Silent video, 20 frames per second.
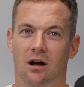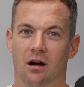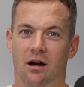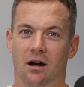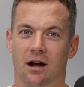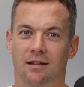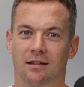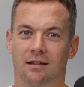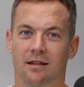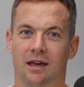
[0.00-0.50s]
All
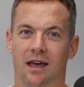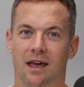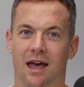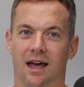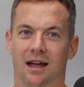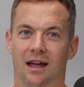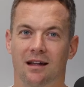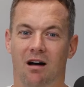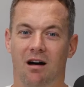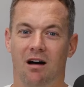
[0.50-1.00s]
right, Nick
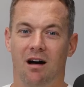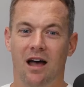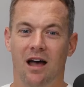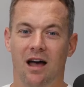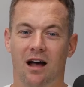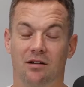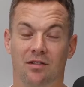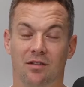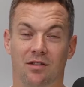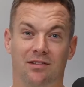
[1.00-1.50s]
and
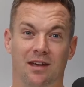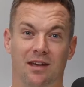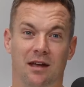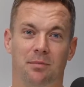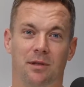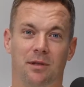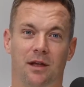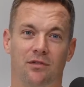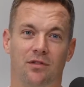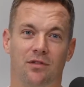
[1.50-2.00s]
I are in the
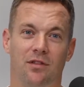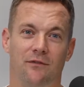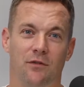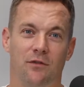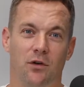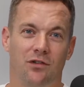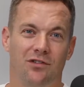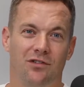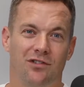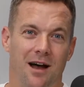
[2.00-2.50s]
same place for the
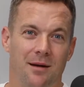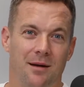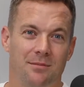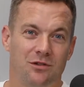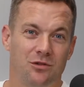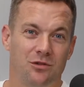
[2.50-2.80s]
first time to